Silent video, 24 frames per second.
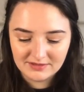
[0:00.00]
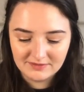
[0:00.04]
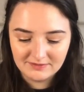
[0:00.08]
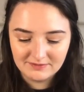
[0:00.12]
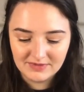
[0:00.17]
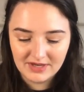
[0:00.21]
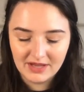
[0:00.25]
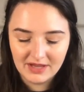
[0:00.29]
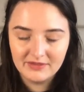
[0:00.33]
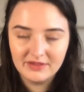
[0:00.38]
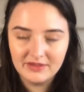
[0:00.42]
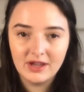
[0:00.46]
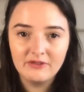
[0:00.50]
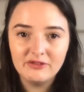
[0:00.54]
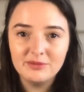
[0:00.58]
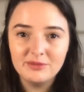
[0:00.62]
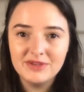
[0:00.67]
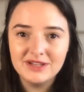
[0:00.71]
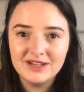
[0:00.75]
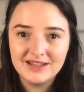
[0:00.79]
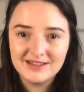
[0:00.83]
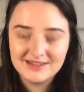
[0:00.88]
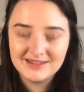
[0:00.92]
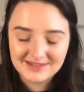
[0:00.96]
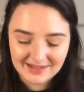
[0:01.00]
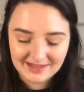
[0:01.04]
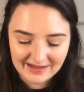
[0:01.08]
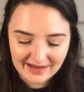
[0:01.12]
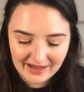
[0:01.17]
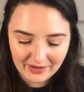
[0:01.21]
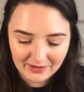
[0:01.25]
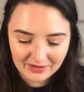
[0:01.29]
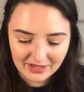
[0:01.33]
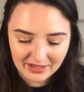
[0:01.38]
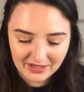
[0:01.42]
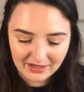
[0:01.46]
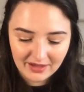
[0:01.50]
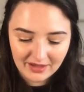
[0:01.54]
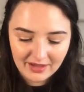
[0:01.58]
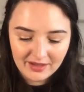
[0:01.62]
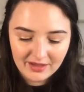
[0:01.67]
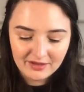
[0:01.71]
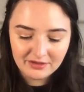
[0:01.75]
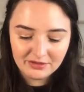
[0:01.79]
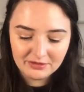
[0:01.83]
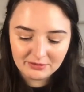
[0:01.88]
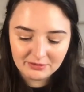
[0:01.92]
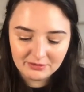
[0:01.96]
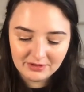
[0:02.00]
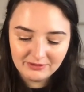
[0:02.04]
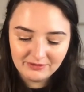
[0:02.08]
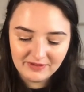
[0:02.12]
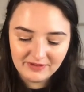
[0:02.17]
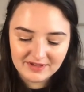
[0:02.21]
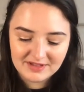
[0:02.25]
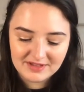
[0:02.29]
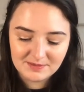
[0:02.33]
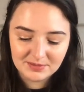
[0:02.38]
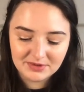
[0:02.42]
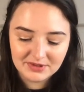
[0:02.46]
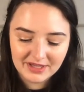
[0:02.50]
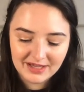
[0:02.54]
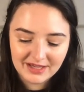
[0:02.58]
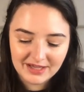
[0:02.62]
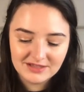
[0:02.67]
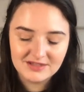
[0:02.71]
Now, the government has set out a three-phase plan